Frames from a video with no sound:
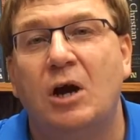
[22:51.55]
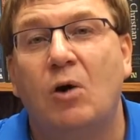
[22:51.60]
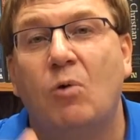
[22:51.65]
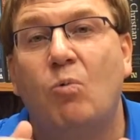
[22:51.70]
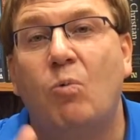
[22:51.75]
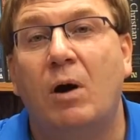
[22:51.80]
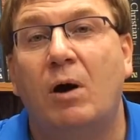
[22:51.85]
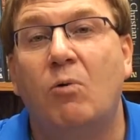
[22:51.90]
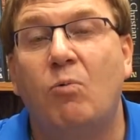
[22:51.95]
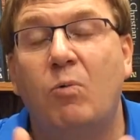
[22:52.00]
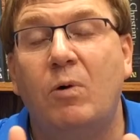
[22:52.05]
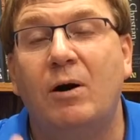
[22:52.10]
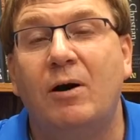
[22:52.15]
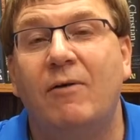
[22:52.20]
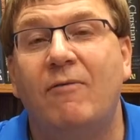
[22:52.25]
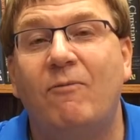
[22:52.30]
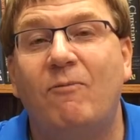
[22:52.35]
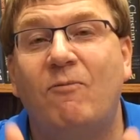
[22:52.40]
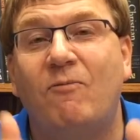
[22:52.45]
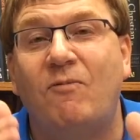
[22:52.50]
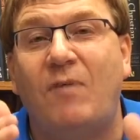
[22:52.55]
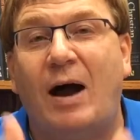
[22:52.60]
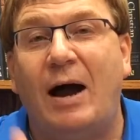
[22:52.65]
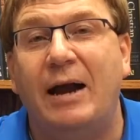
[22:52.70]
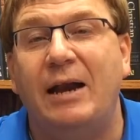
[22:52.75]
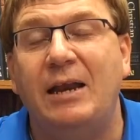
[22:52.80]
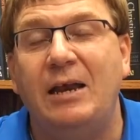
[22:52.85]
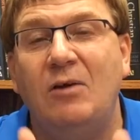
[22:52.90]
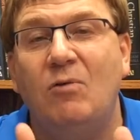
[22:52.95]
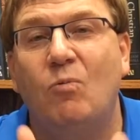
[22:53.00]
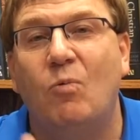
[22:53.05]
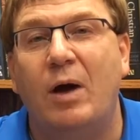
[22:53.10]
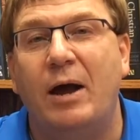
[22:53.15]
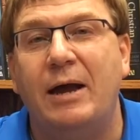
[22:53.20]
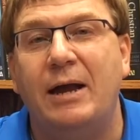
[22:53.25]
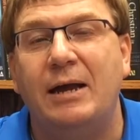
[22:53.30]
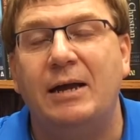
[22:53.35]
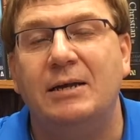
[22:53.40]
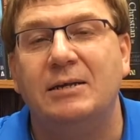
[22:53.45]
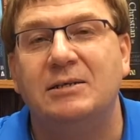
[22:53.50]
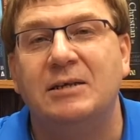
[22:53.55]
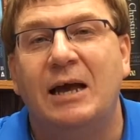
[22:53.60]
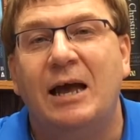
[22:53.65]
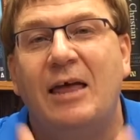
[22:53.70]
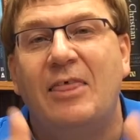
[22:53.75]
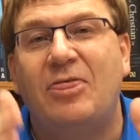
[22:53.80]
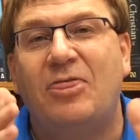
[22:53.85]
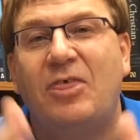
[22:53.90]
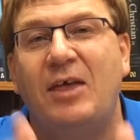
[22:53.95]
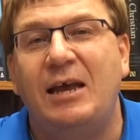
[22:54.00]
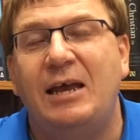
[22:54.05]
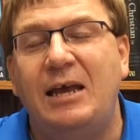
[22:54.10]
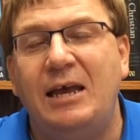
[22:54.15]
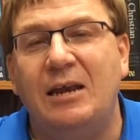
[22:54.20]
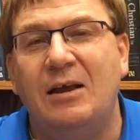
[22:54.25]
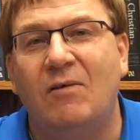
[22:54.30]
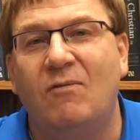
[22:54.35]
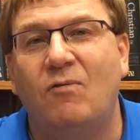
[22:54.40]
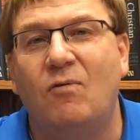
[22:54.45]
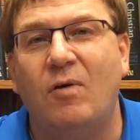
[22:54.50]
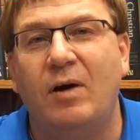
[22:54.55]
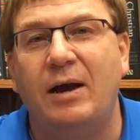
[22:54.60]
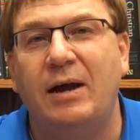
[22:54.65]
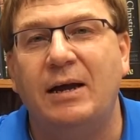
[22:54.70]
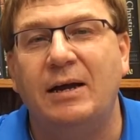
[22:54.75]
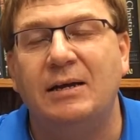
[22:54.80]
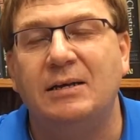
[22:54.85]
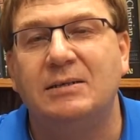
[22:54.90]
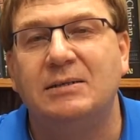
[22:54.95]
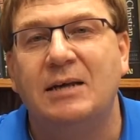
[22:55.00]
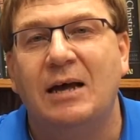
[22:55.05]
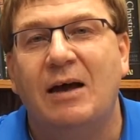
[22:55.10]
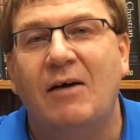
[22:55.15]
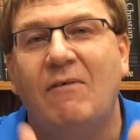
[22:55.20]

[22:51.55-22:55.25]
where we're finding ways, thinking of ways,